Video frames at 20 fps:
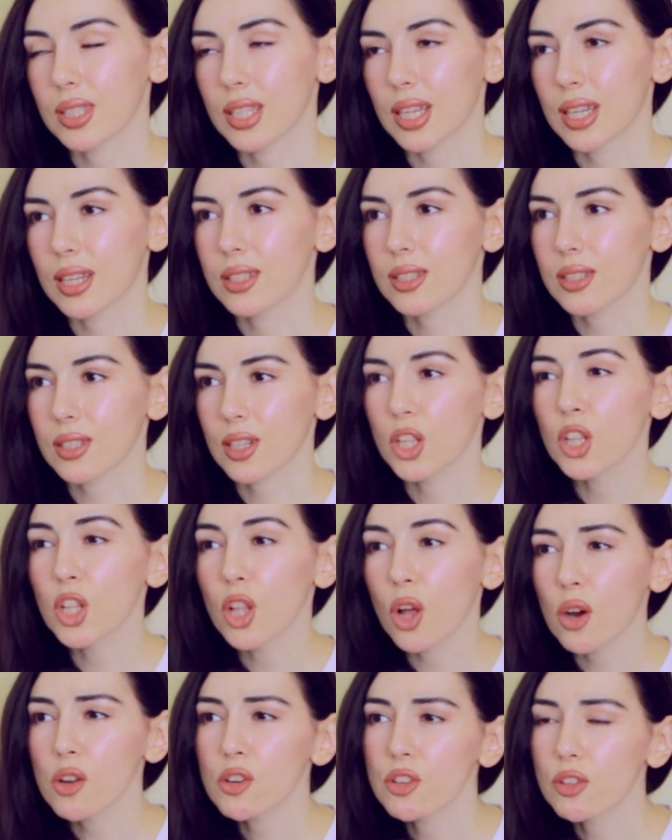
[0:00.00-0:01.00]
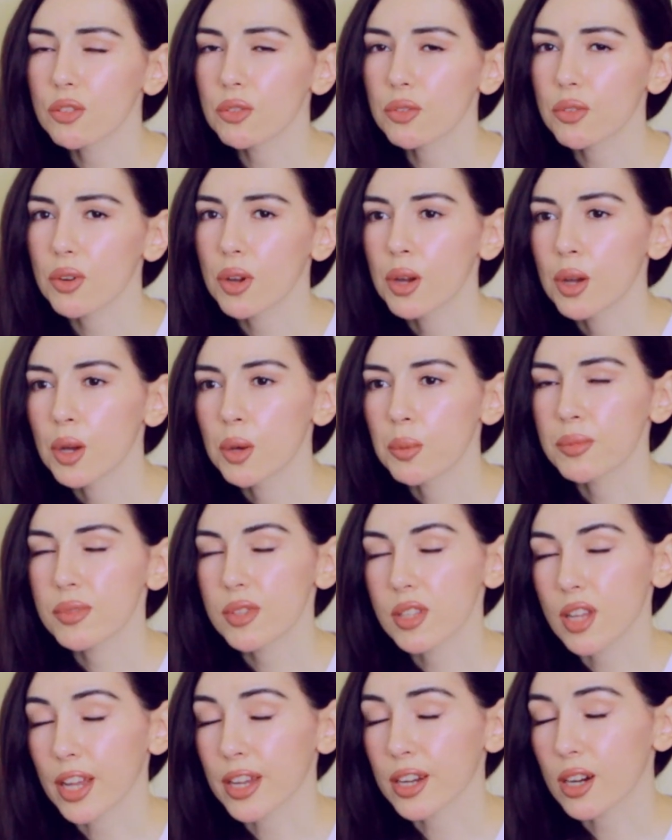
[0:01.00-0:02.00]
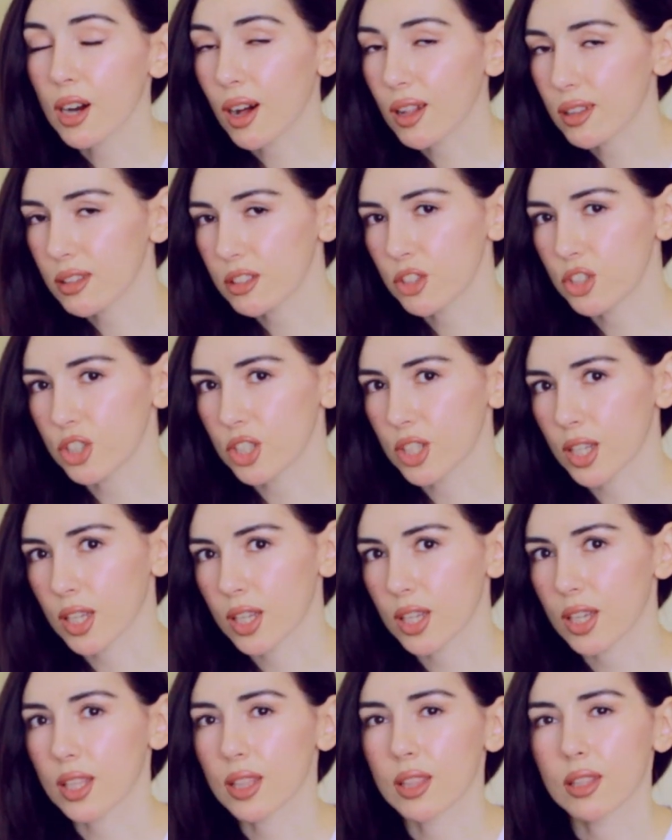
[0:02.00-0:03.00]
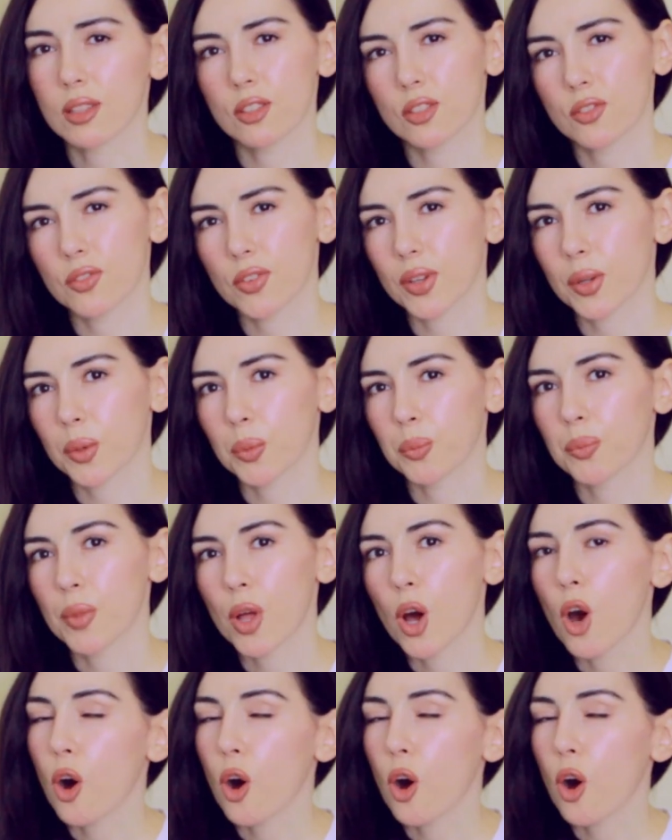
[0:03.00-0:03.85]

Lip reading: That is a lot of psychology in this film.